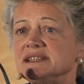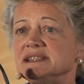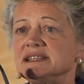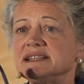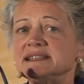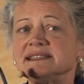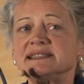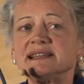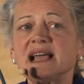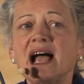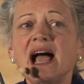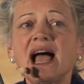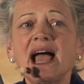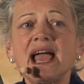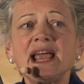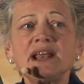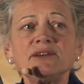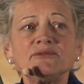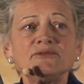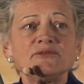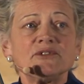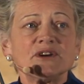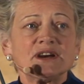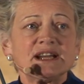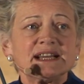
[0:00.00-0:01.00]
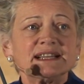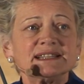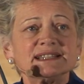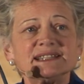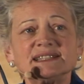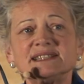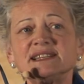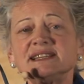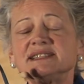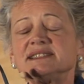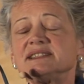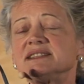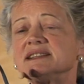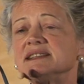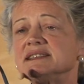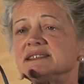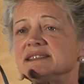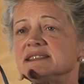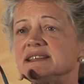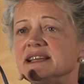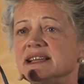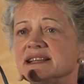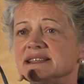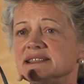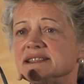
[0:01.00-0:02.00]
designed for
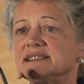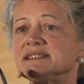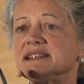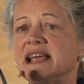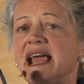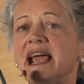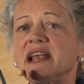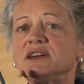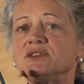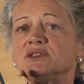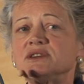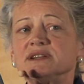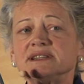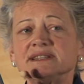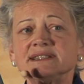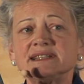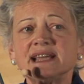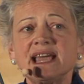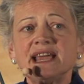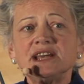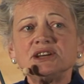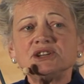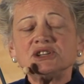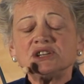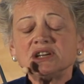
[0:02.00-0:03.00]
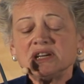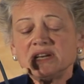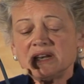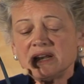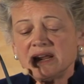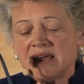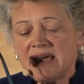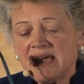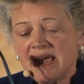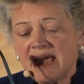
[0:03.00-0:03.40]
consistency and standardization,